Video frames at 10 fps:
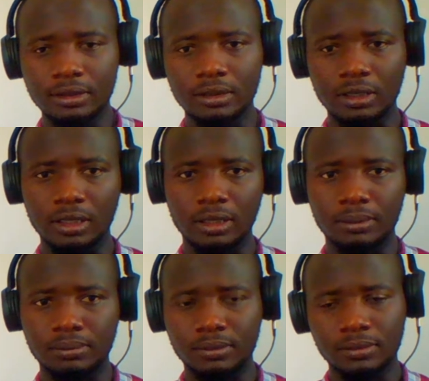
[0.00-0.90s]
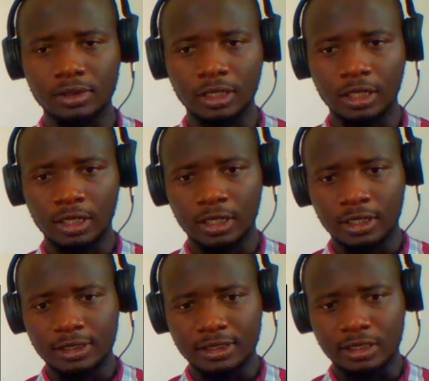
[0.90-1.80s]
Um,
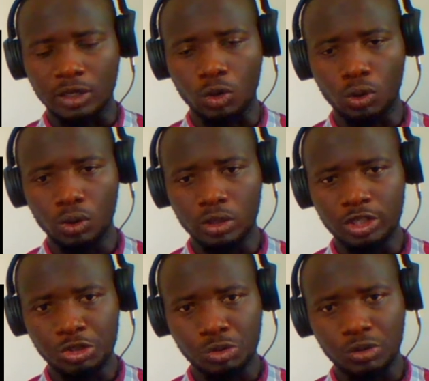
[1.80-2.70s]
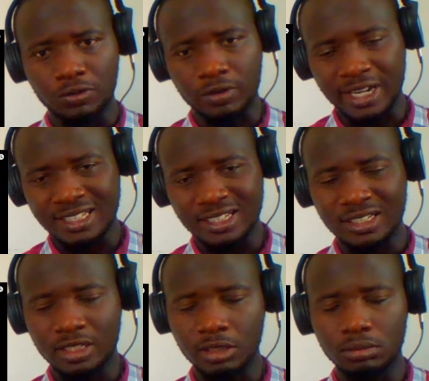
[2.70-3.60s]
the whole issue of
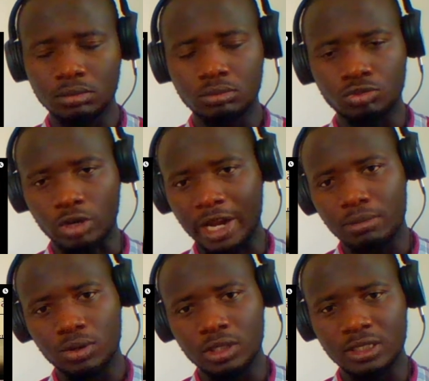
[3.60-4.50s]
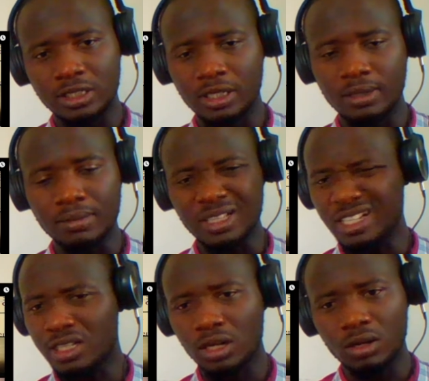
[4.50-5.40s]
racism, tribalism.
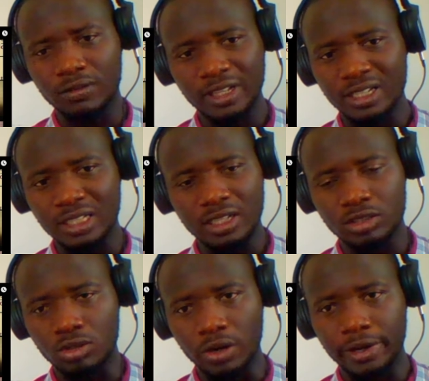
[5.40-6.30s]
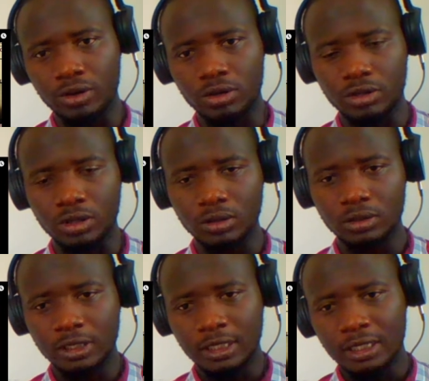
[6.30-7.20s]
There's a lot of things that is going on, you know.
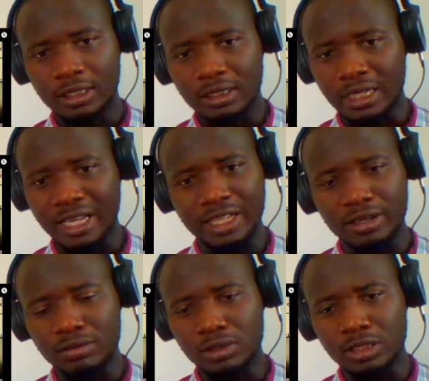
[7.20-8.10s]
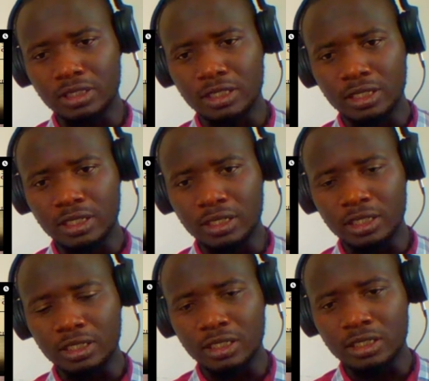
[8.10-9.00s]
And in,
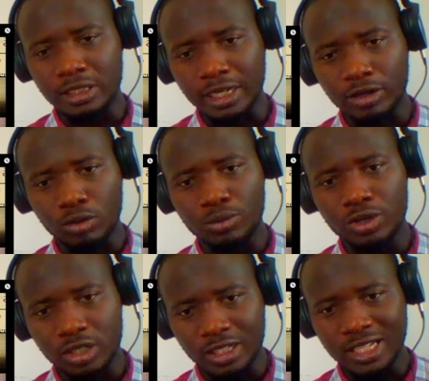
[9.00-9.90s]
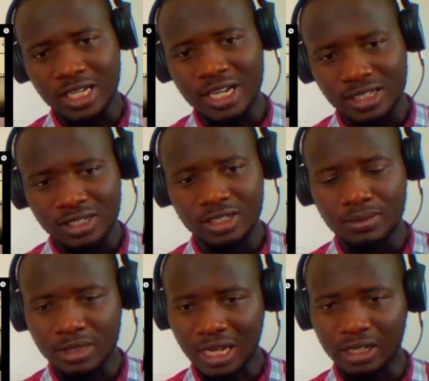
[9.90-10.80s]
in, in certain communities, there's racism.
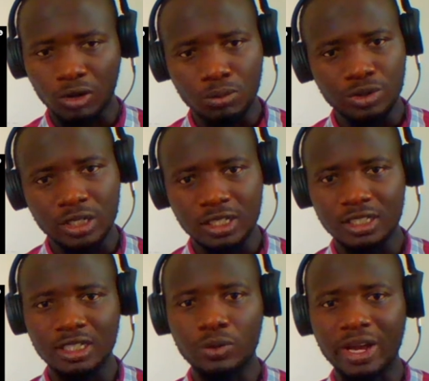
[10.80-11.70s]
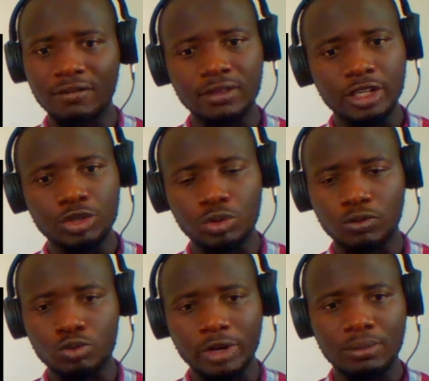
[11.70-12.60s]
In other communities, they have the issue
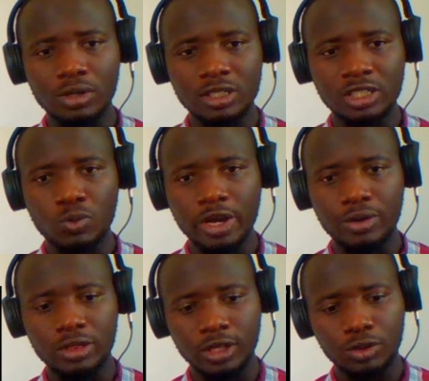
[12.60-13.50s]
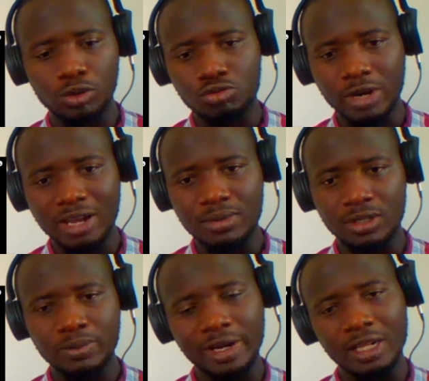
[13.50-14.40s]
of tribalism, where you think your tribe
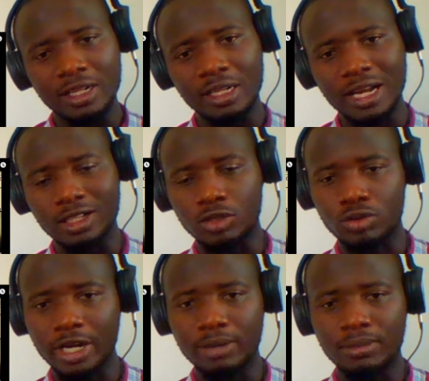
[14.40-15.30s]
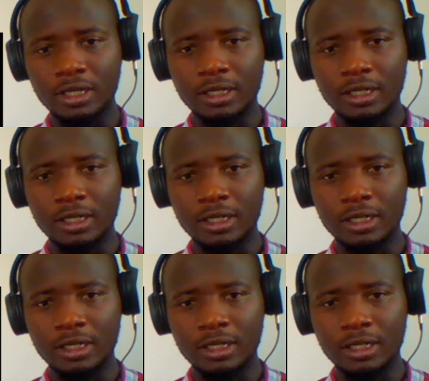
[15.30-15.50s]
is better than the other tribe,